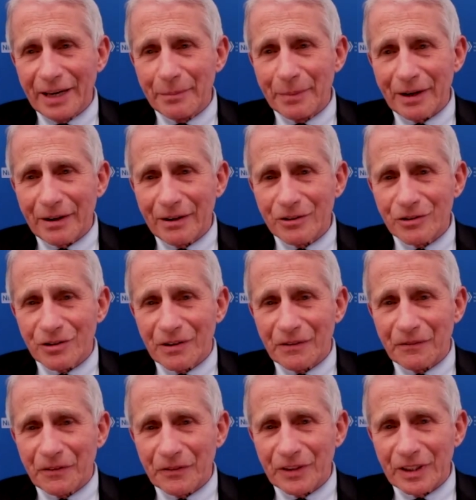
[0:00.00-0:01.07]
about
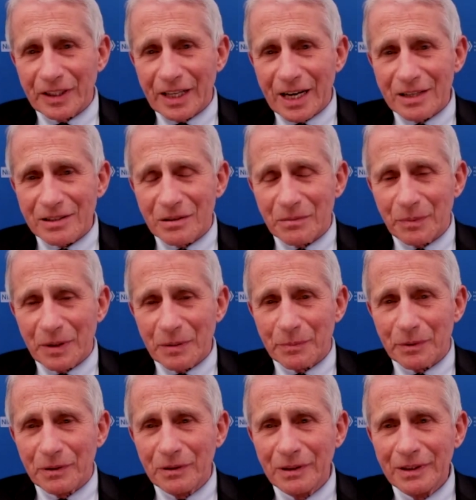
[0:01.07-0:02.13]
150,000
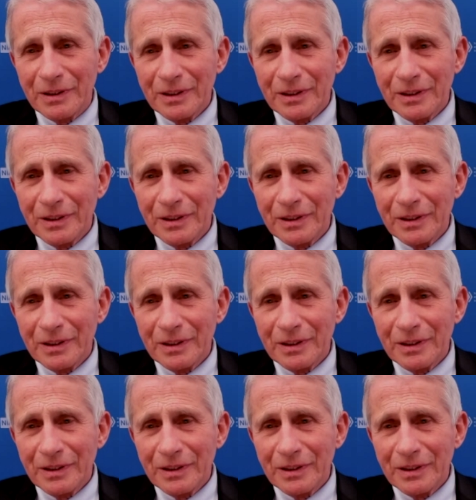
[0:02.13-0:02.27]
people